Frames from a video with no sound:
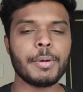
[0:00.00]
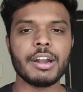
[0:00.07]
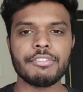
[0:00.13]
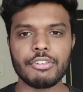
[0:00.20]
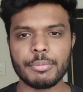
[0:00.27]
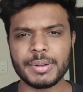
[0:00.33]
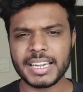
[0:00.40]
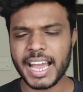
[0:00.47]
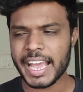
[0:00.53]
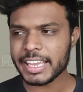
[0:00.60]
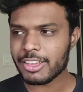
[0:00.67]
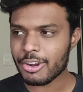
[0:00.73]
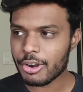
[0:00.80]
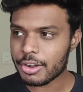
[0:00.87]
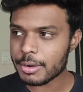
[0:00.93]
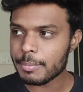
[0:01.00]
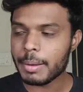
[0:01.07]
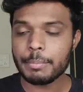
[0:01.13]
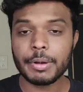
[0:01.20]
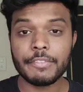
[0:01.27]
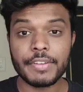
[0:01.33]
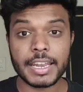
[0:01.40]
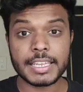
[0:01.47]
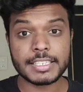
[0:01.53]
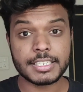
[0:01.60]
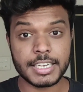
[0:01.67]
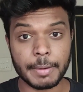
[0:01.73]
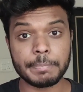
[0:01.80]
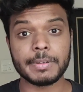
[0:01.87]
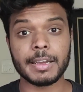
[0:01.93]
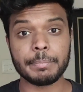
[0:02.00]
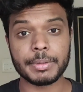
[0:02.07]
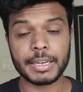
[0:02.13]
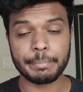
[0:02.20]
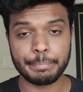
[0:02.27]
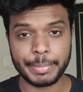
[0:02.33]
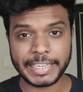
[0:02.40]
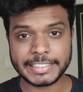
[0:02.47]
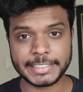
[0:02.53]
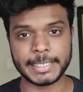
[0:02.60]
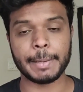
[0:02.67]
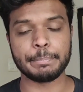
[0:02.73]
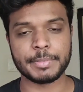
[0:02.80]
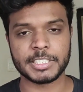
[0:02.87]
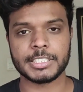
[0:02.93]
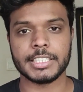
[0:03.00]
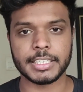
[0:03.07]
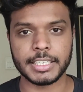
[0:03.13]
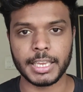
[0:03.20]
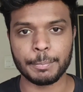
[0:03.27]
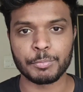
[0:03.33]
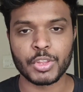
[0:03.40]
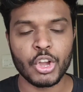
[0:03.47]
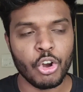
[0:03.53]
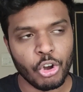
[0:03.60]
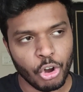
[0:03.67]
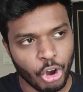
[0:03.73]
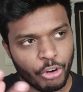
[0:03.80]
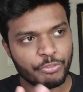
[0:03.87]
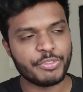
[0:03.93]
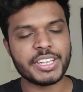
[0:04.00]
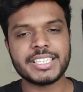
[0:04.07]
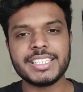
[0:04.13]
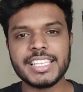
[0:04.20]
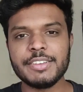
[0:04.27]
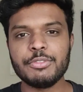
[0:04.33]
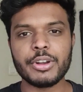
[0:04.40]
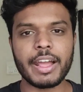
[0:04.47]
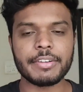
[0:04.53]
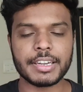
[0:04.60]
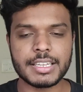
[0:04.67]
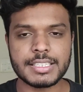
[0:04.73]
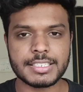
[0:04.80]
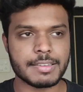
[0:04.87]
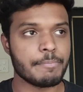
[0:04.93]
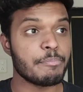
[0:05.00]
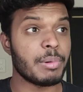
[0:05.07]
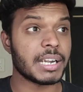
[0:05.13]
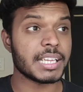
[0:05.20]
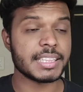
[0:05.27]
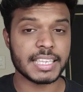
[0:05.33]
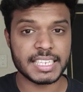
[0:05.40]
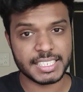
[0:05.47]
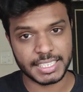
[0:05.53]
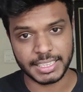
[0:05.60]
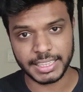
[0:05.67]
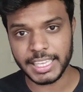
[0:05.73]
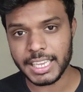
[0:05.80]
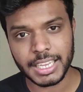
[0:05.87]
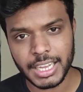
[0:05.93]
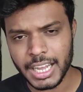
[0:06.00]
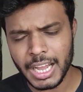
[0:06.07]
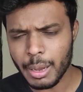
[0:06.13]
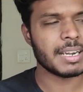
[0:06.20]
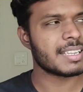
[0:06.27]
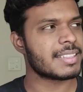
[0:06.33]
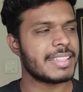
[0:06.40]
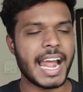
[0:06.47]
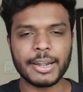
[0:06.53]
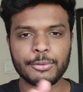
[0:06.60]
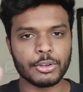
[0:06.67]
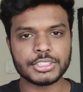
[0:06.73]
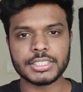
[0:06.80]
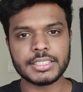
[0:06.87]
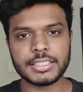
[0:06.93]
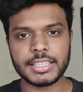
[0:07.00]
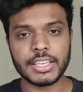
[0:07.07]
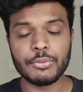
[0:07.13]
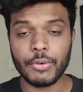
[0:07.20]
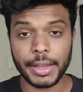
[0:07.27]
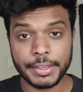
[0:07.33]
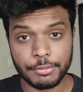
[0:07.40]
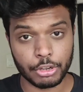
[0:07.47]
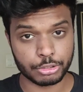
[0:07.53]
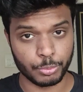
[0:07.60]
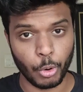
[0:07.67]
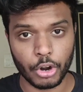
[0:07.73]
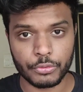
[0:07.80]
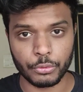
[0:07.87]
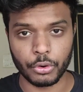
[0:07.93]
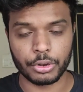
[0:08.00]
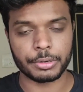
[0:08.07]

And apart from it, I cannot remember where he stepped up in a big Champions League game. Obviously, he would have done some better things in league, but that wasn't the thing why he was bought